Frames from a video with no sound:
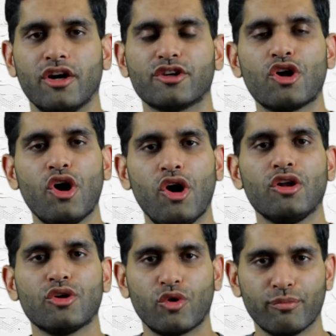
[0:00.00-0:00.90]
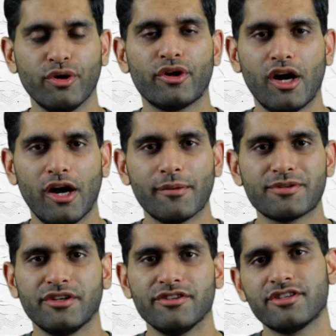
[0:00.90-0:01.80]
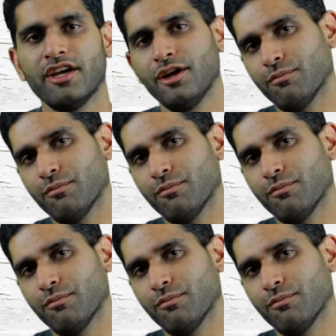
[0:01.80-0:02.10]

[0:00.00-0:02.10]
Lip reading: on call or put options,